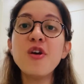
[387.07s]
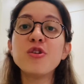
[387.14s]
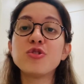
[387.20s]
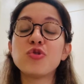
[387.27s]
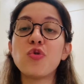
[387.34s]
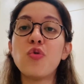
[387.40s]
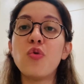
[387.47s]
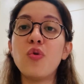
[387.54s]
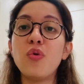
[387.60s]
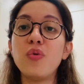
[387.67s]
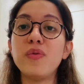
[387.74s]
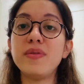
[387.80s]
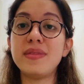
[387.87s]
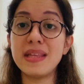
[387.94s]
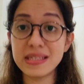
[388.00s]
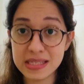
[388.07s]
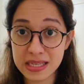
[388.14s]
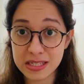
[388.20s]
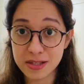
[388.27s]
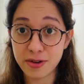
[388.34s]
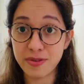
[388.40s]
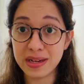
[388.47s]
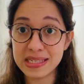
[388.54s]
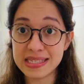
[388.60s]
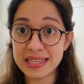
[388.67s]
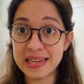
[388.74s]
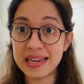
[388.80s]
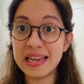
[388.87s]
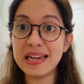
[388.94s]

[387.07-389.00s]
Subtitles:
So this is the reason.